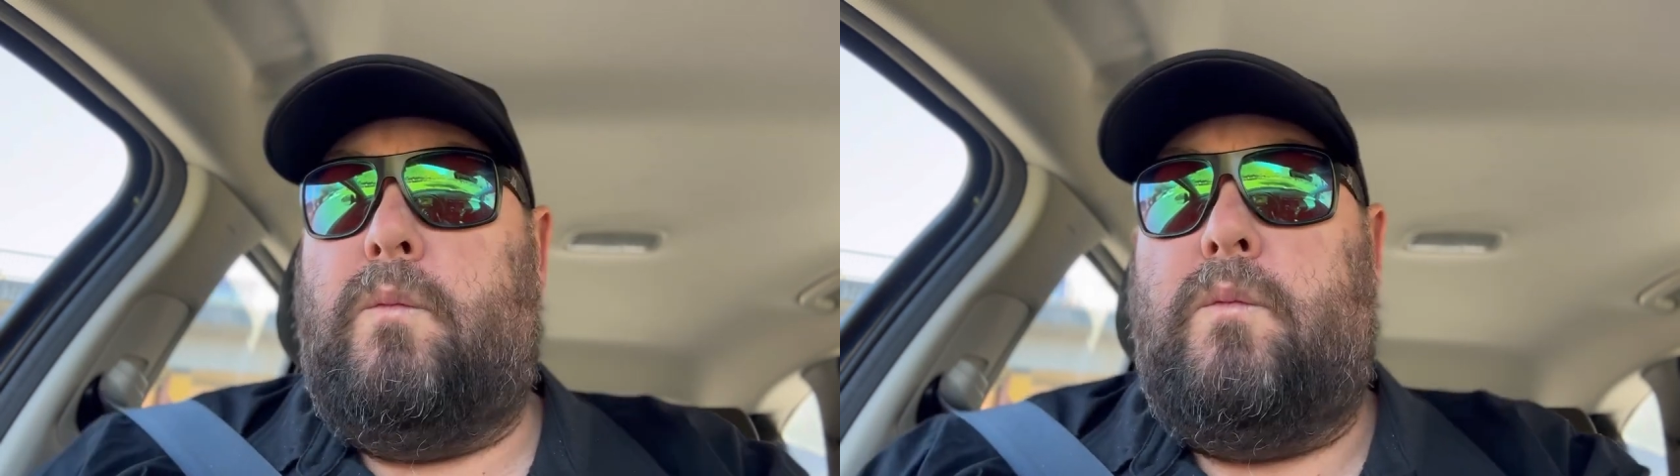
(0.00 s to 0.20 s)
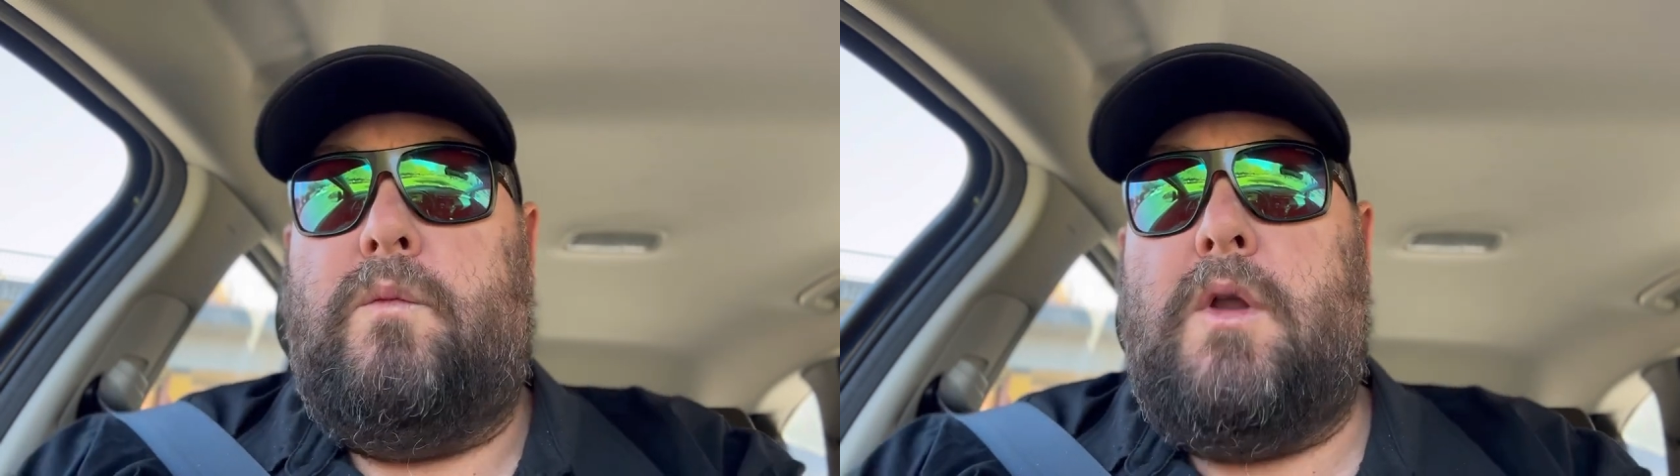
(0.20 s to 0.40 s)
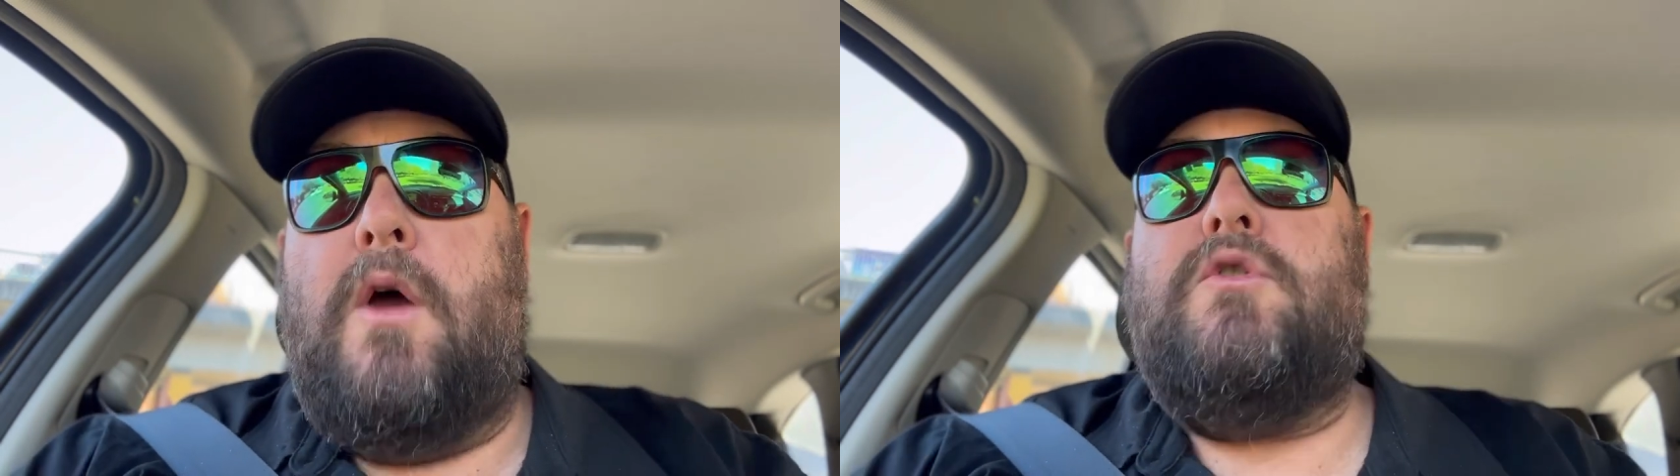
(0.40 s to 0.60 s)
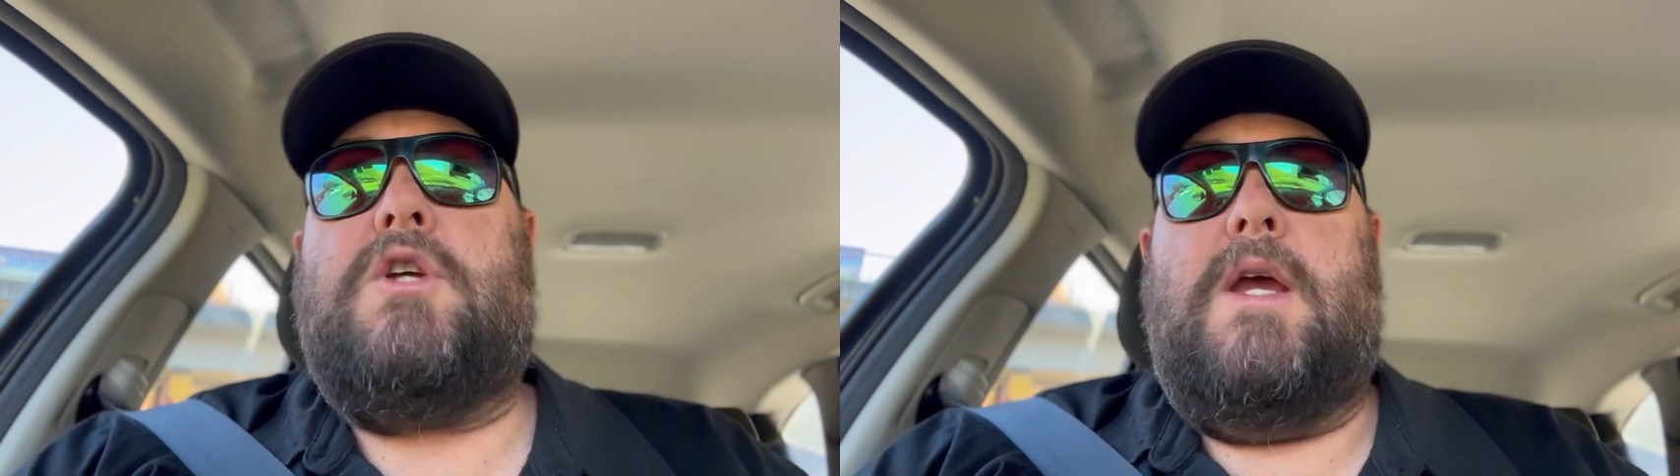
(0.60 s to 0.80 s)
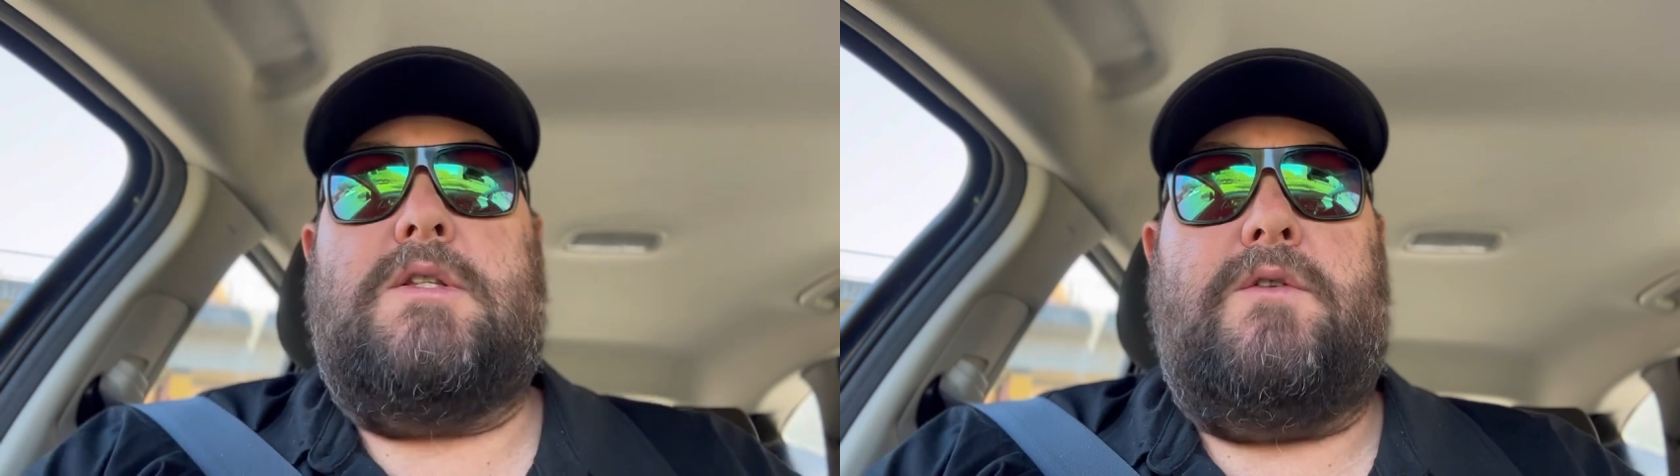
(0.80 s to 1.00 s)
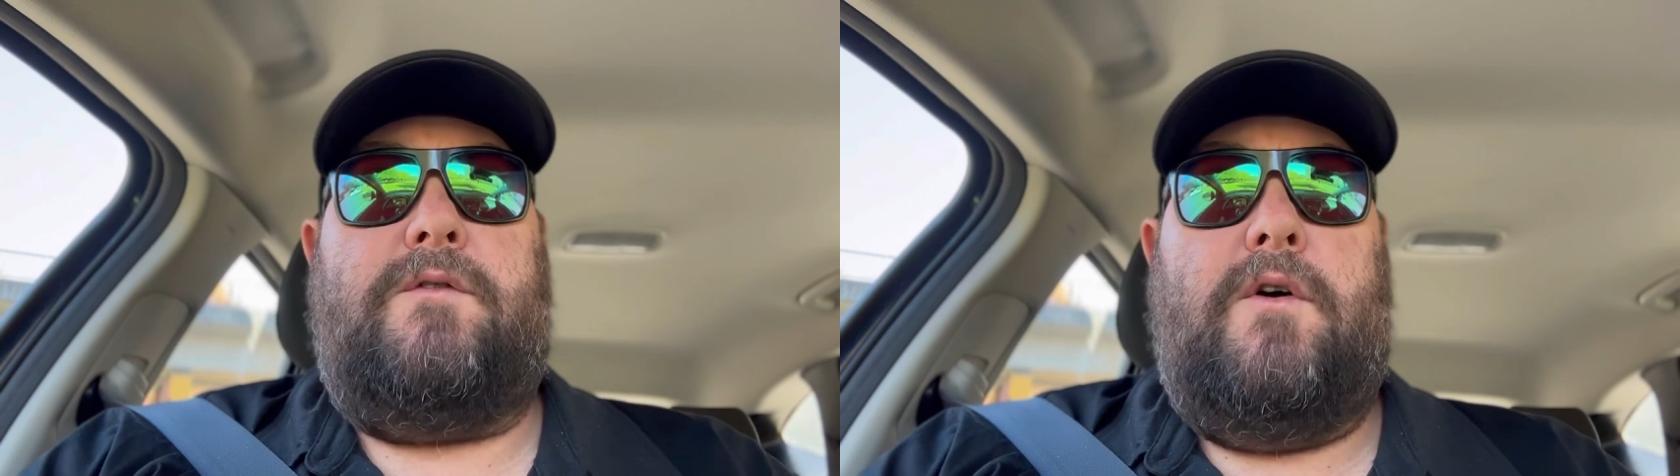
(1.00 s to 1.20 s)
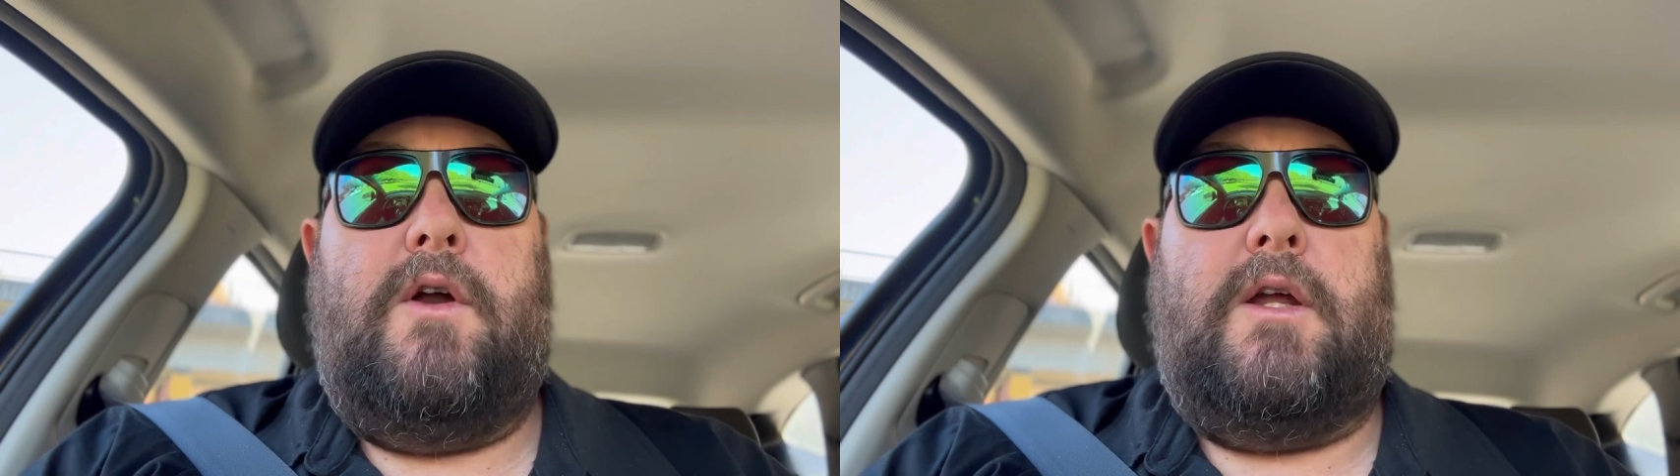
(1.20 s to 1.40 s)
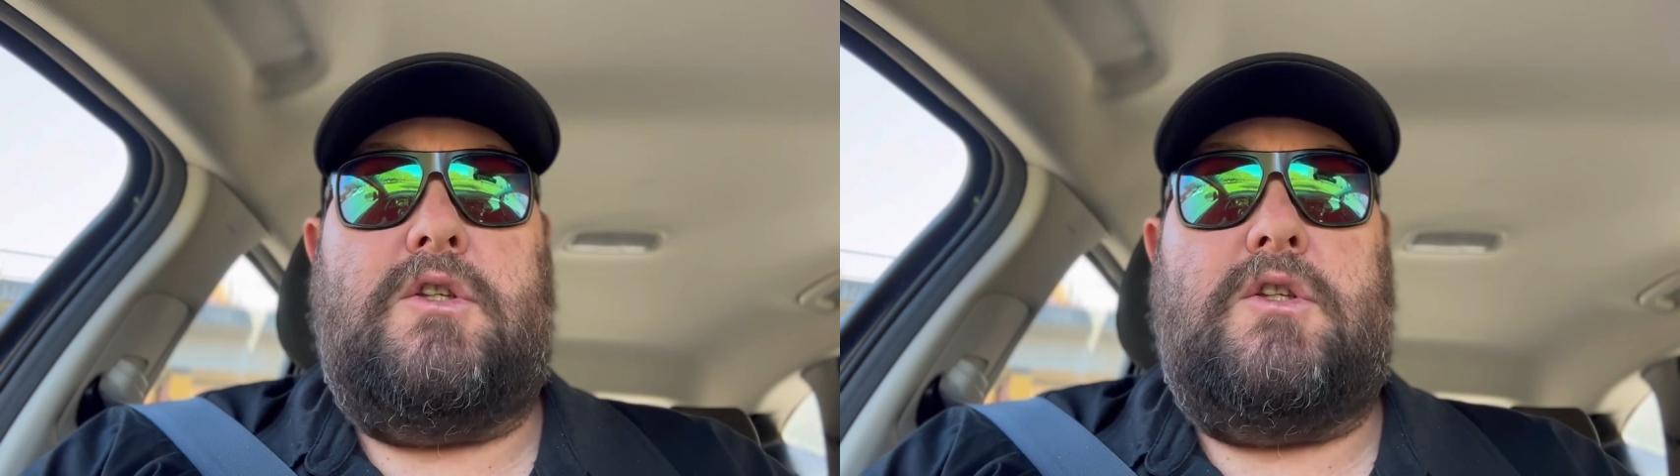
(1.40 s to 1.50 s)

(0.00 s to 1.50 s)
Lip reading: no chance of finding